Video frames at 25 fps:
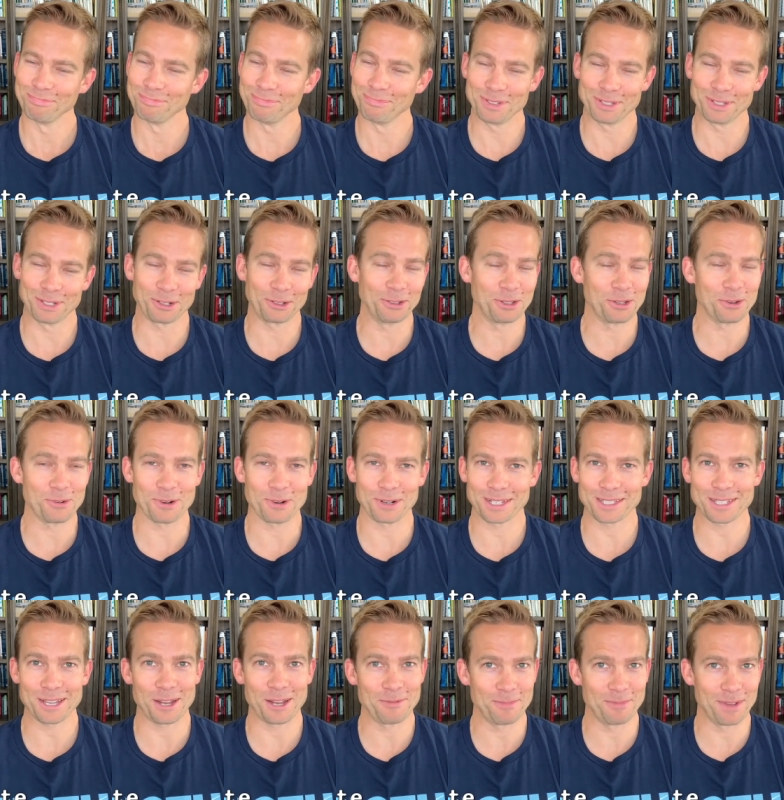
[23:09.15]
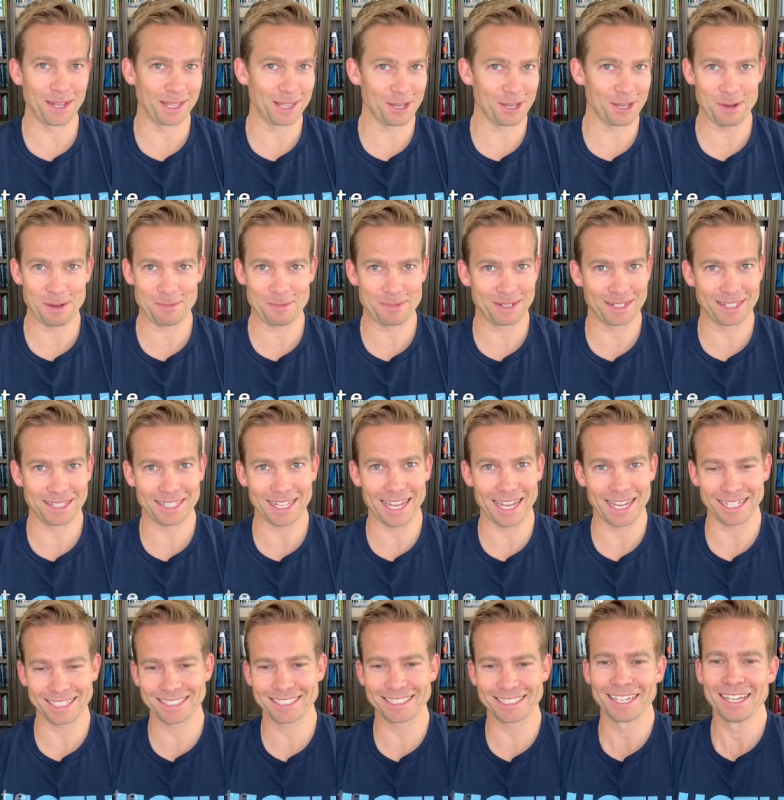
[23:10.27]
It only works on melee weapon
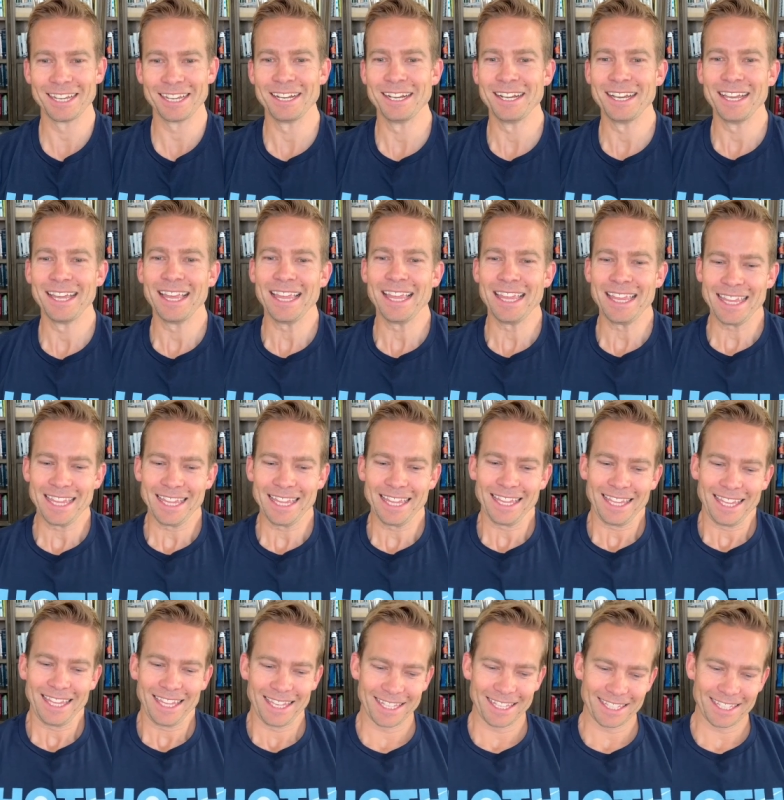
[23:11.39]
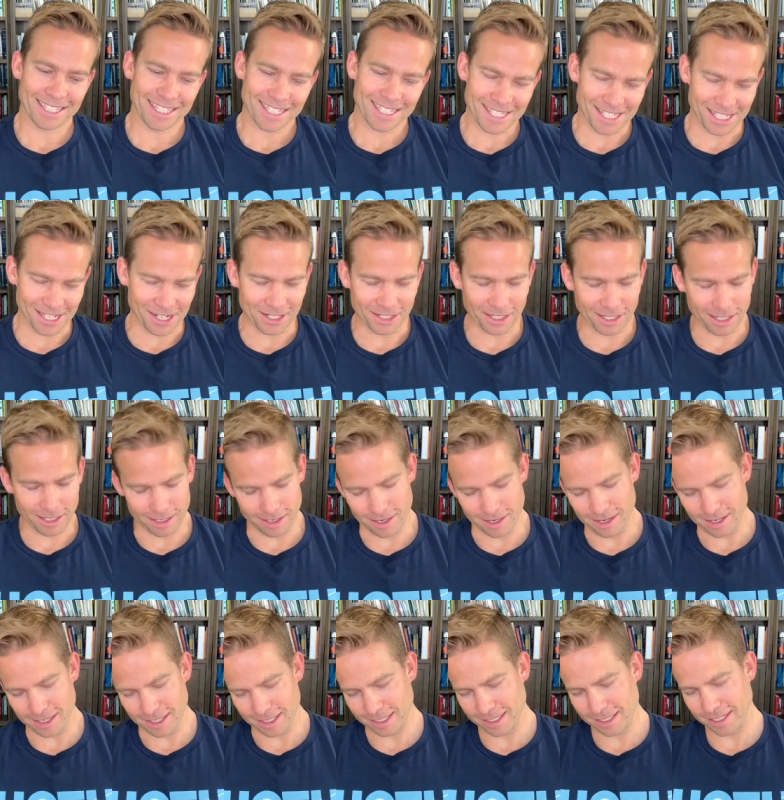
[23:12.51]
attacks. It's a sunk
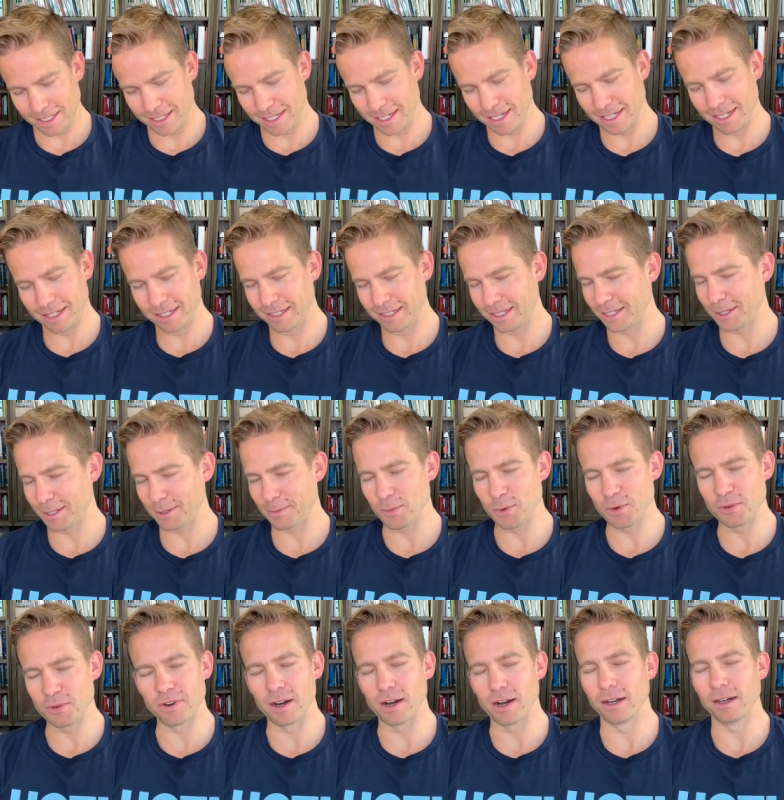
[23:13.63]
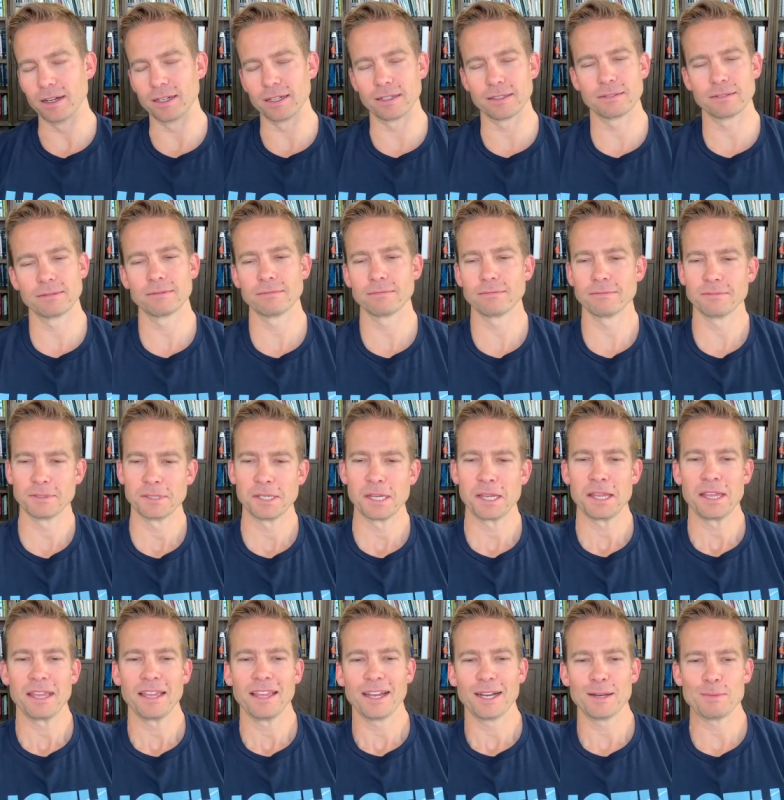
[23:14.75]
cost. Just move on.
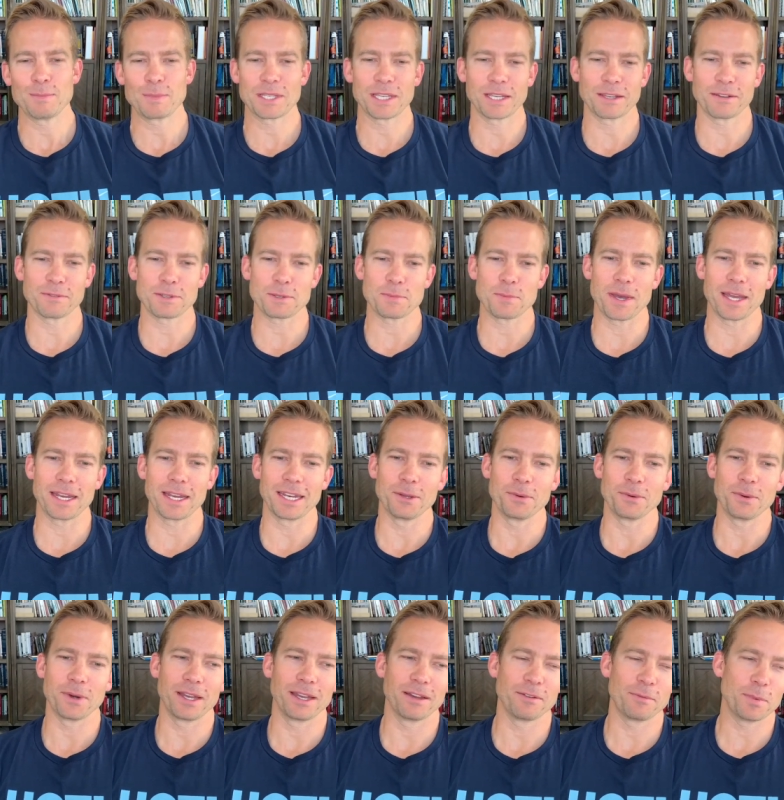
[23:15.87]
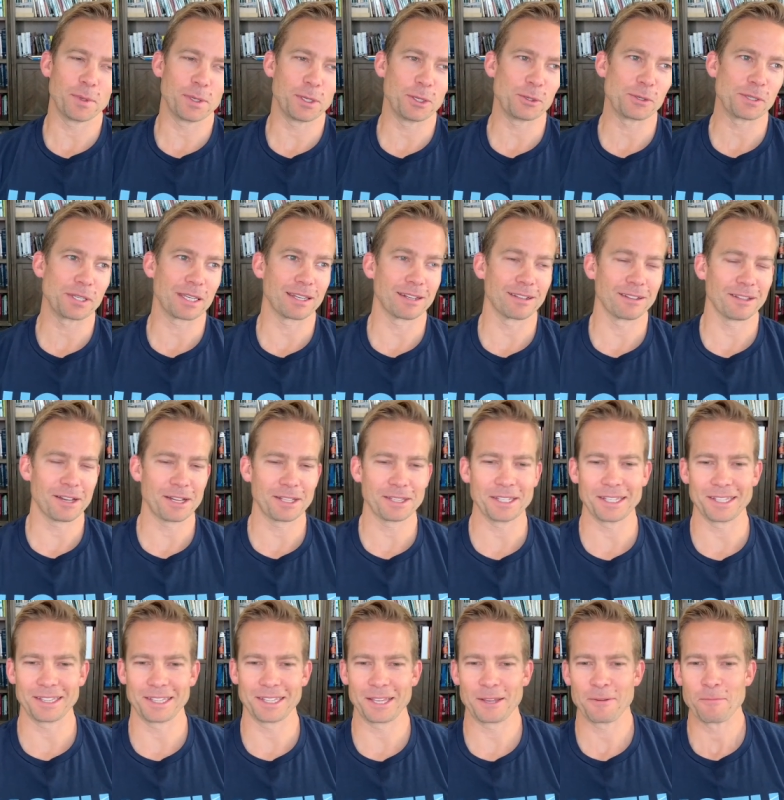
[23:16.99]
I'm sick of Smite anyway. I've been using it a lot
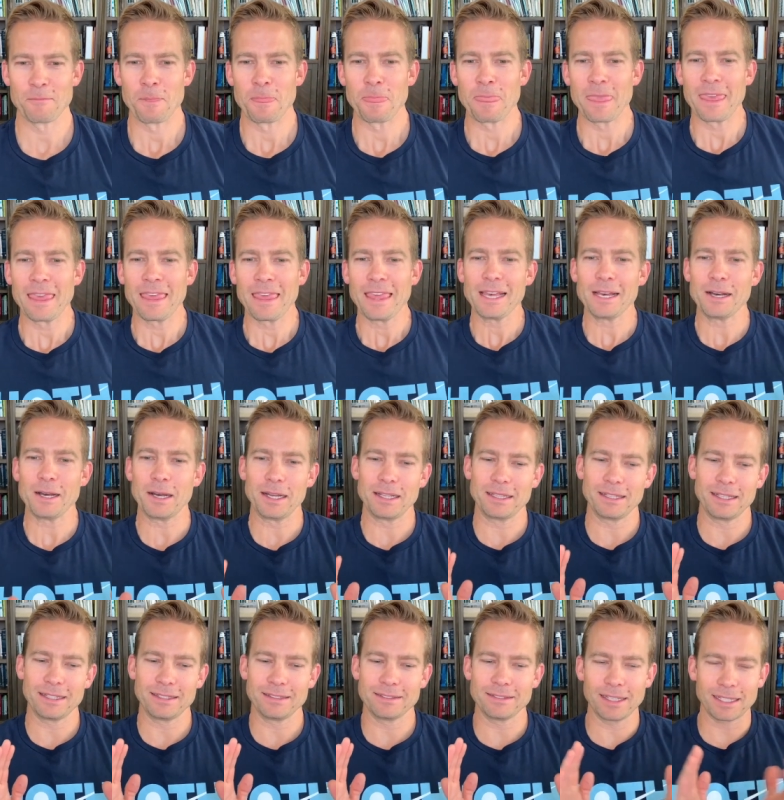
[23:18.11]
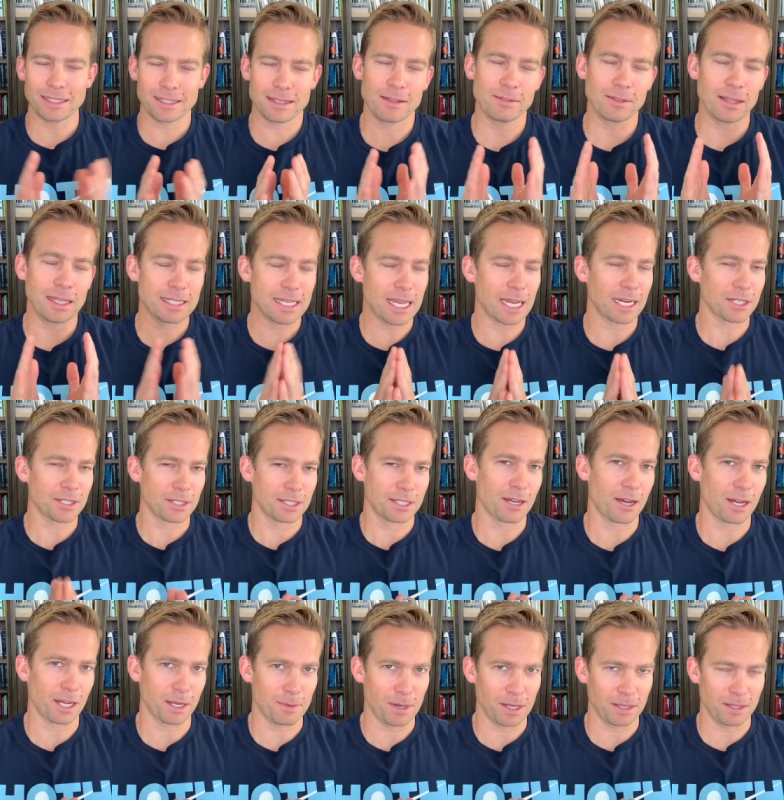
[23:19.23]
lately. Let's actually
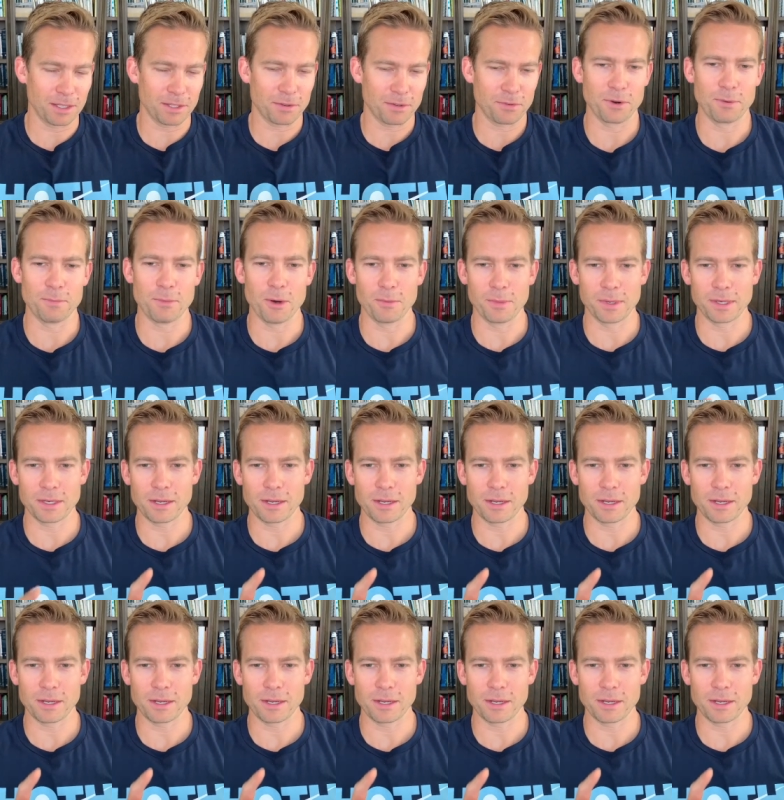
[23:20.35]
talk about this for a moment.